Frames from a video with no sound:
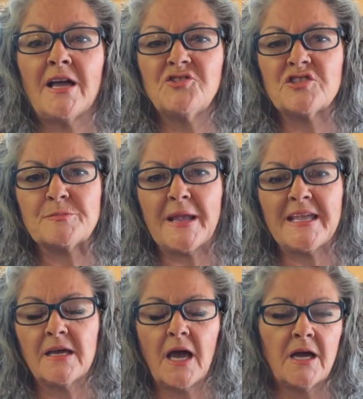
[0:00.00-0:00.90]
just make
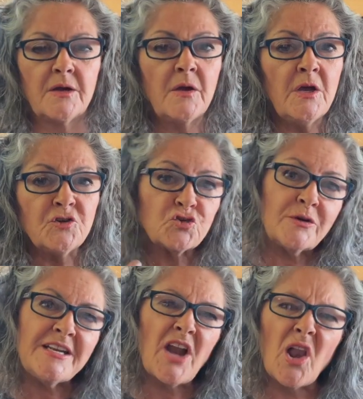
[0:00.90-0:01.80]
it
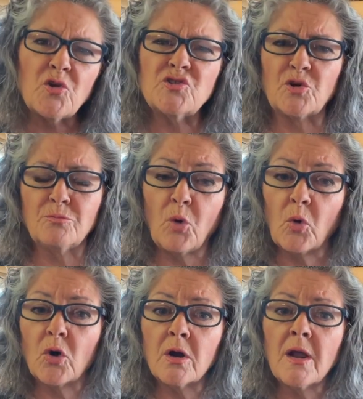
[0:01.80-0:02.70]
$20 or
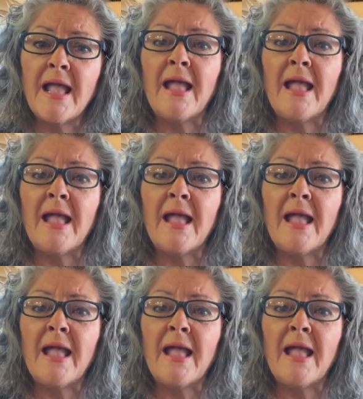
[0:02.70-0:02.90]
more.